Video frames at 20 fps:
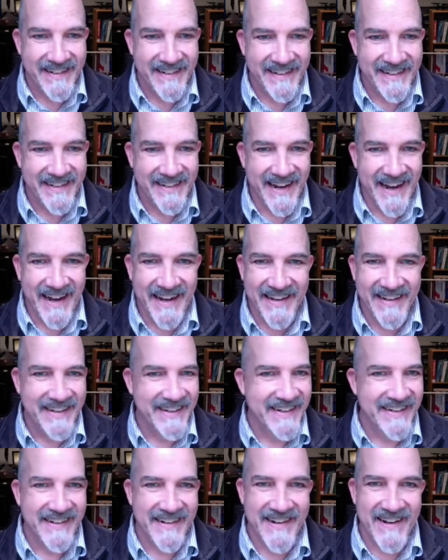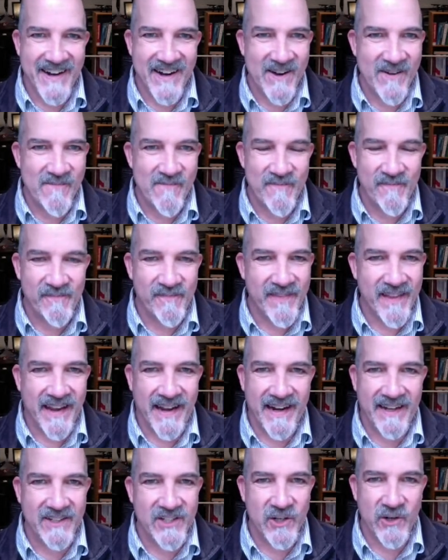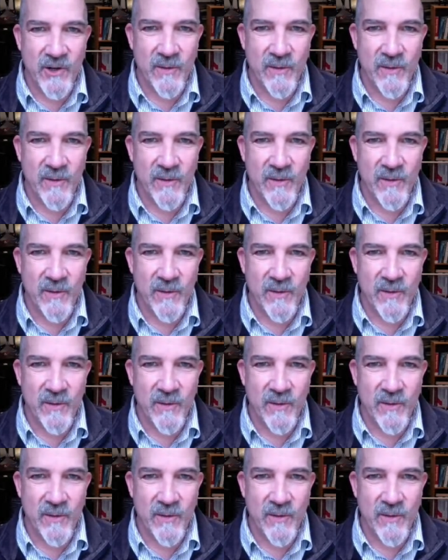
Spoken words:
Yeah, and I'll show you a